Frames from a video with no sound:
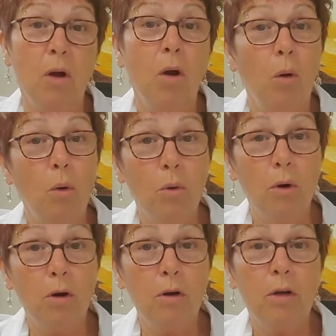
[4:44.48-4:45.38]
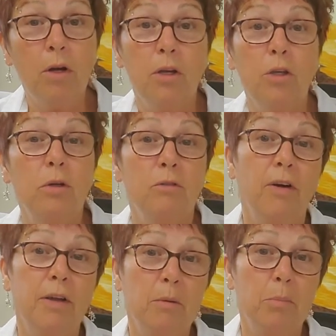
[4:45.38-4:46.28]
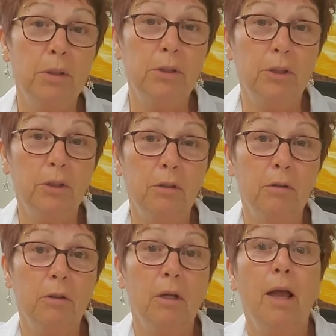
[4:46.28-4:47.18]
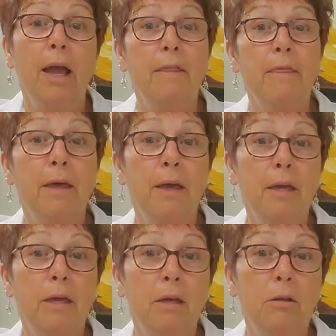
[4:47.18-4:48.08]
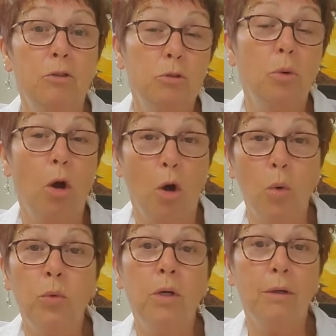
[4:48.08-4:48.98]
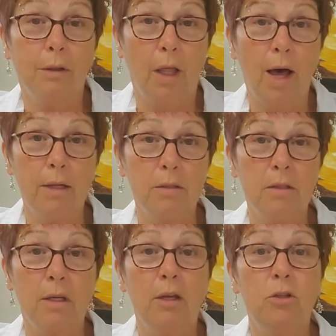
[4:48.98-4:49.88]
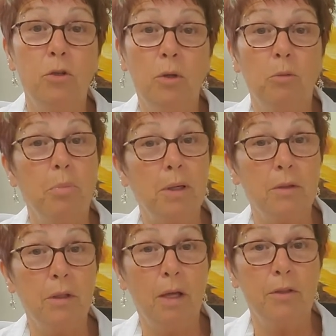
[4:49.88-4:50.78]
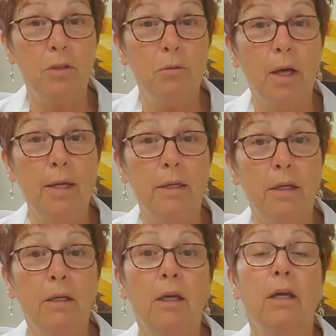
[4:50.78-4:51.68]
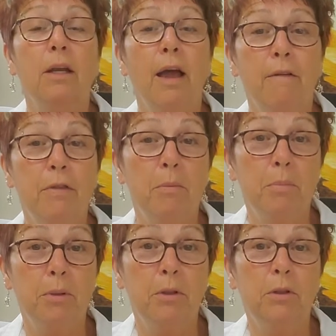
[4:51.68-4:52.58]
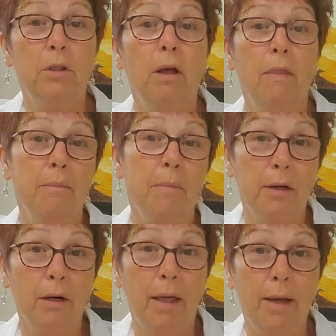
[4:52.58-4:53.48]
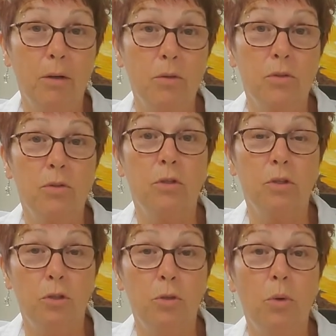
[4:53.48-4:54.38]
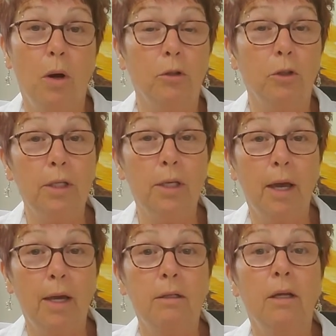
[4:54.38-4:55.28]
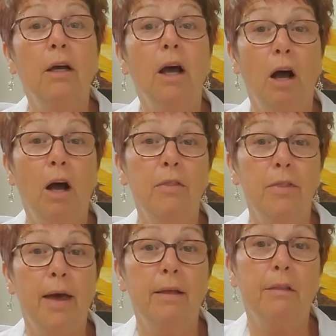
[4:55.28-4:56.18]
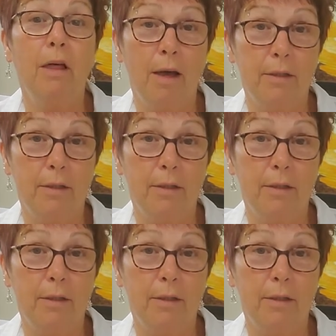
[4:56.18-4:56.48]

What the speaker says: Or you can find the builder and they do own lots, and you can pick the lot that you like and have them build the model house that you are looking at on that lot.